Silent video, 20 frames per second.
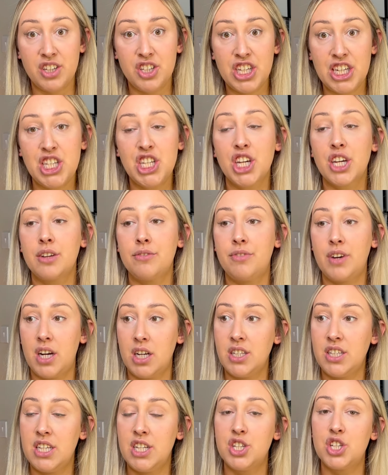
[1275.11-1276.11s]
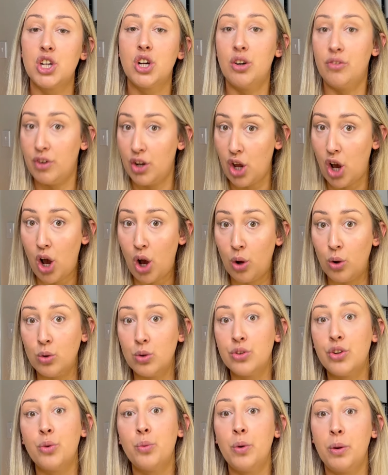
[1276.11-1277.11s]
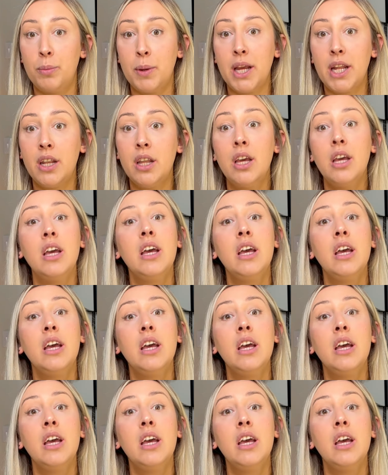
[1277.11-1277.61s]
She took advantage of an older woman